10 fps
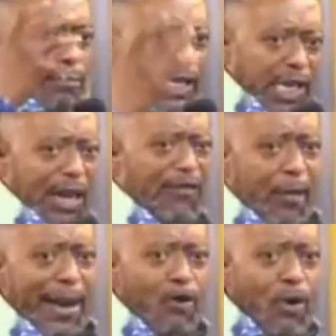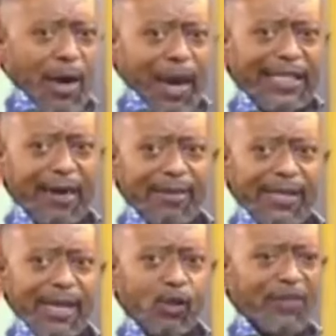Me see for man or Mukacha and
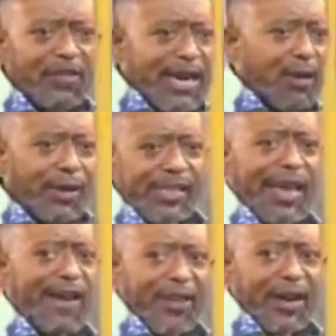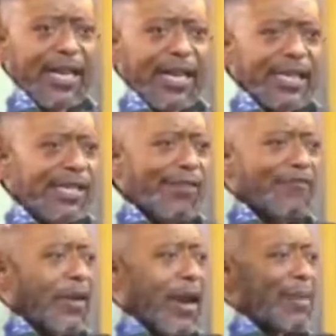say, soften an aquasia fre,
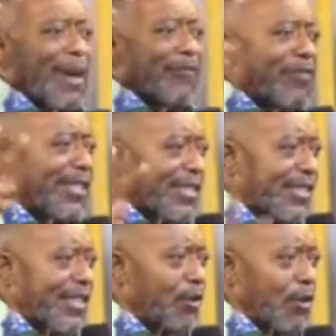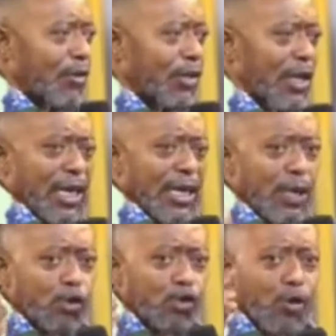send from me for serious,
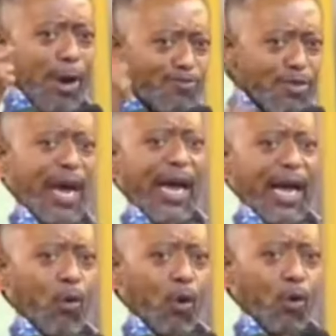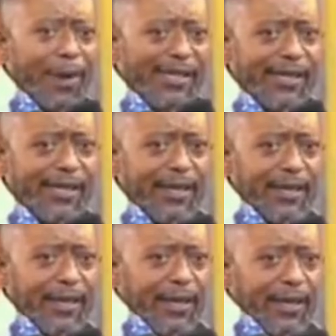then swim muna ewo kumasi.
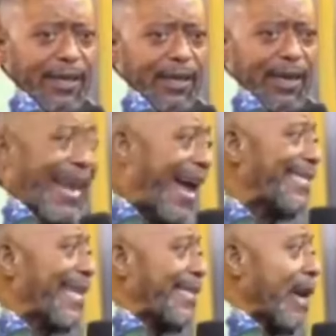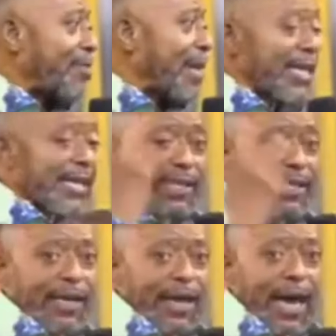Less than 10
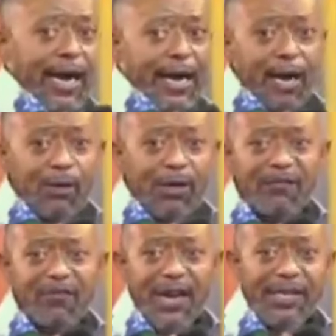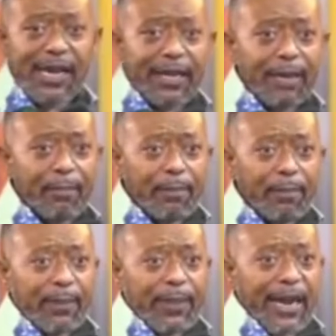minutes, and an aquasi fre said,
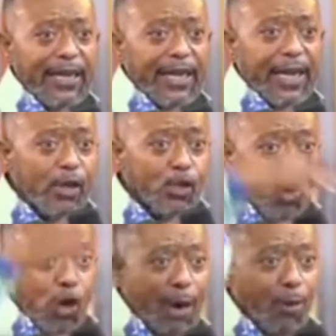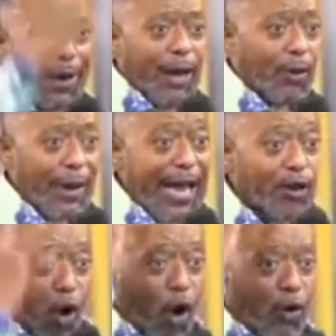Daddy, and soon I will canoe, a
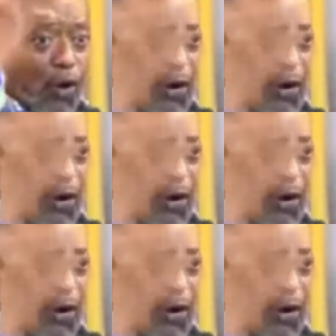talk.